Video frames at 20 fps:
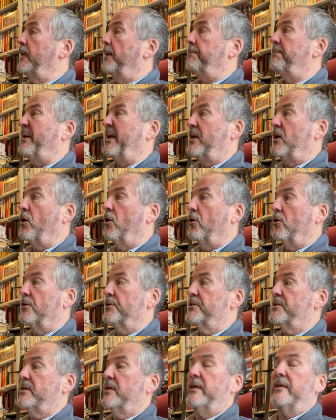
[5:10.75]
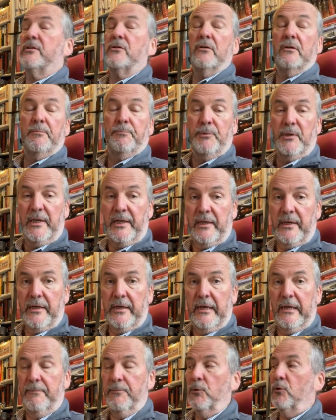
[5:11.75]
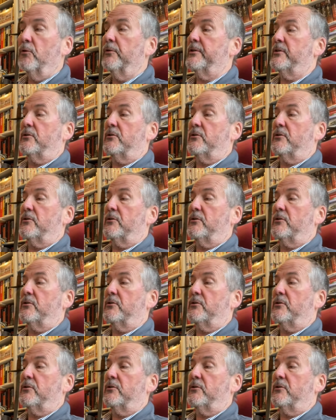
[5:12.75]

because it's got a brilliant keyboard.